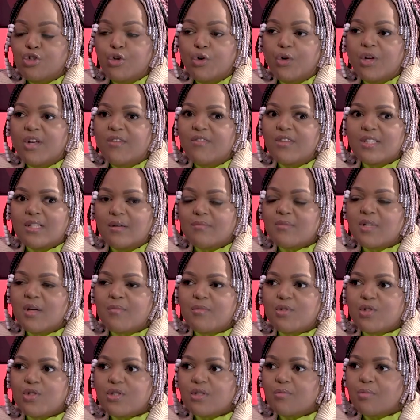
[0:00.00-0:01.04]
Even sometimes
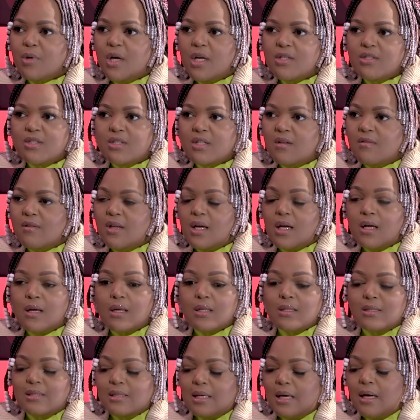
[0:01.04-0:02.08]
you'll surprise yourself, like,
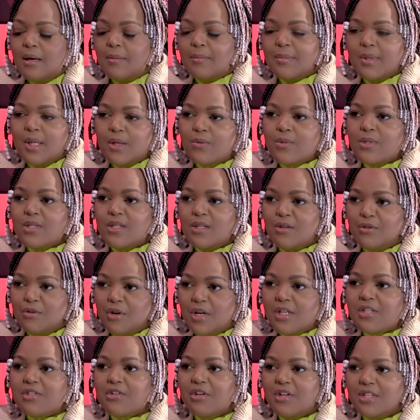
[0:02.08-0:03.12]
damn, that was a
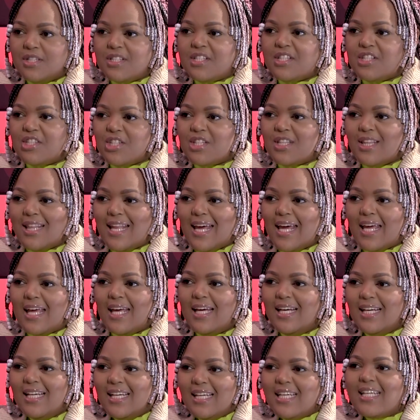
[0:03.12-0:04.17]
great transition. Like,
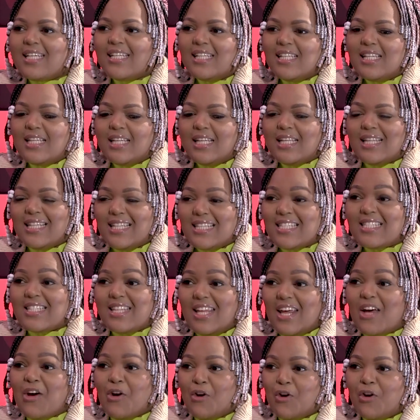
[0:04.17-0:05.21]
at least
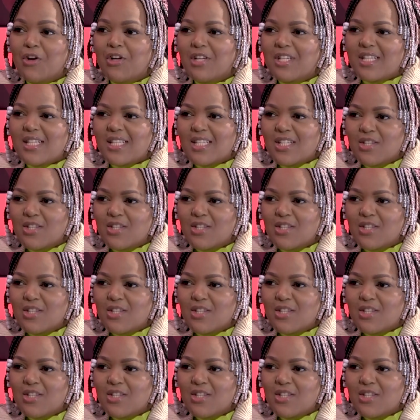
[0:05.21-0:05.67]
they heard it,